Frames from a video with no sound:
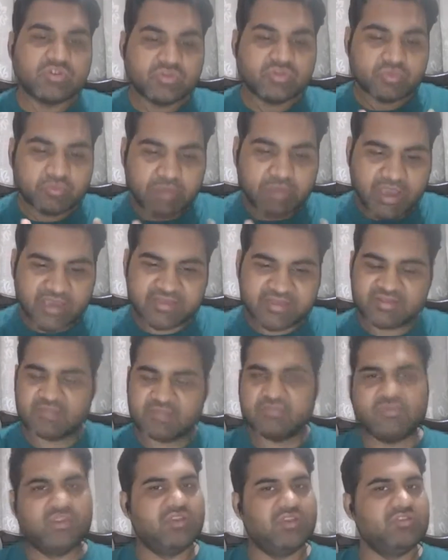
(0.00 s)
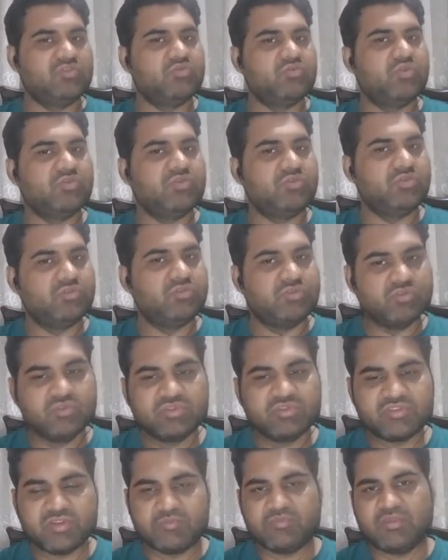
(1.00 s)
buy something, you want to do
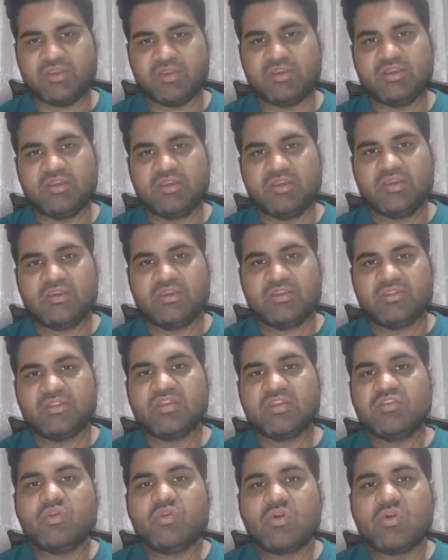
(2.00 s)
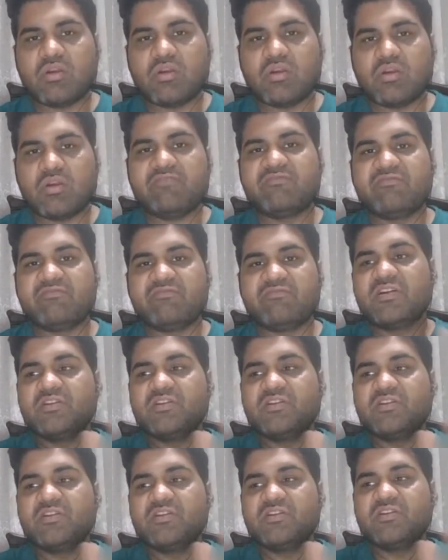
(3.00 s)
something, then you refer
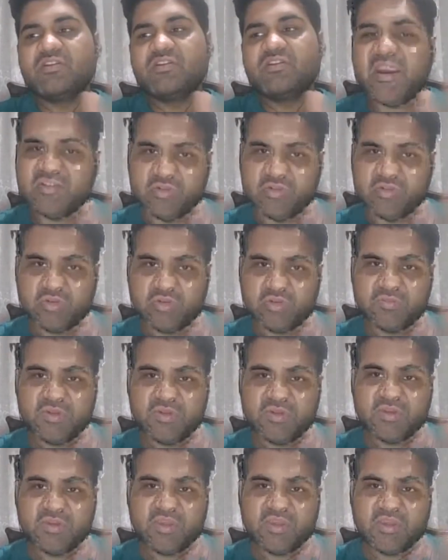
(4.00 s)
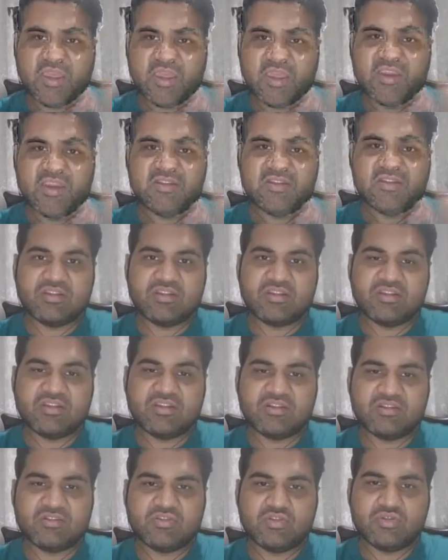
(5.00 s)
to that group, and
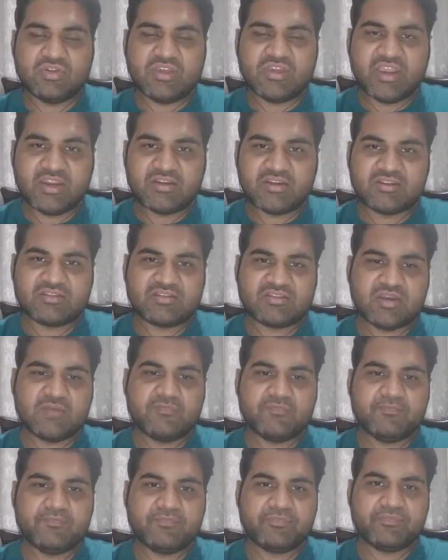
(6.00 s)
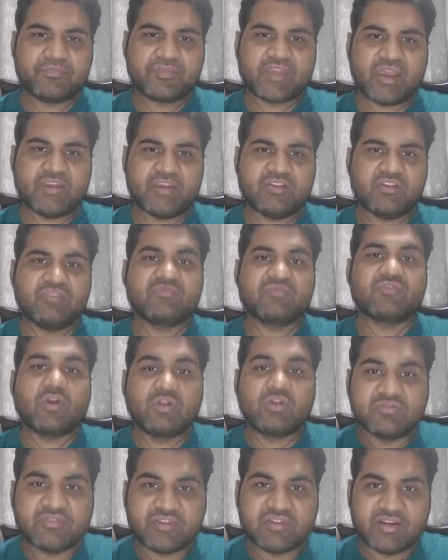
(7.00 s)
you get some kind of
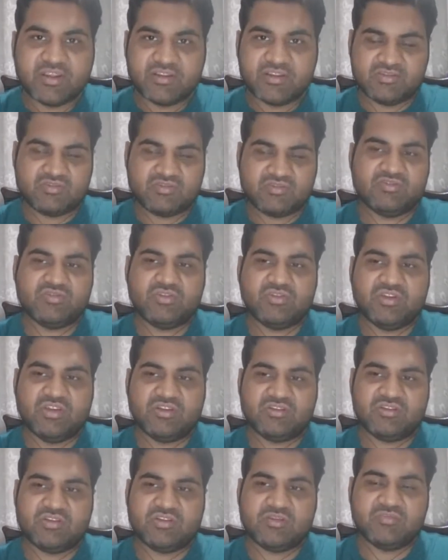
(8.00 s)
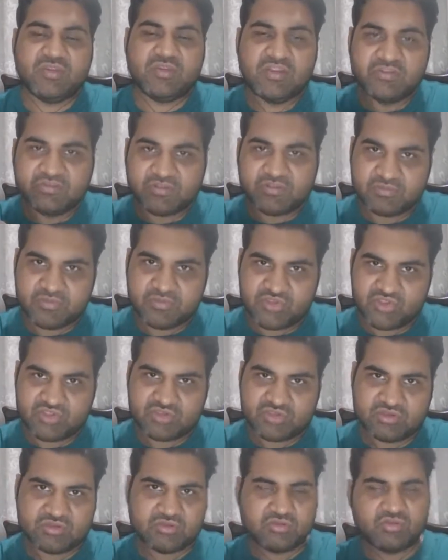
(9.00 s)
confidence, or you get some
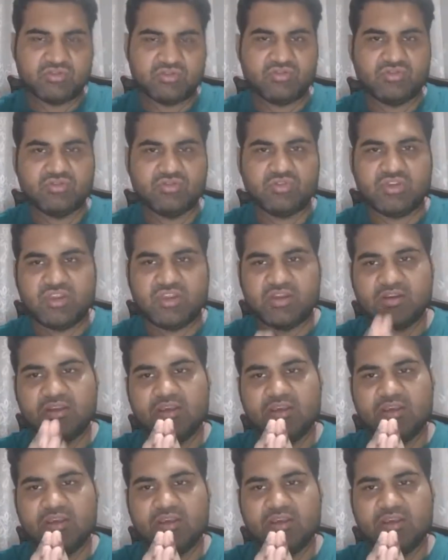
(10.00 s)
information, or you get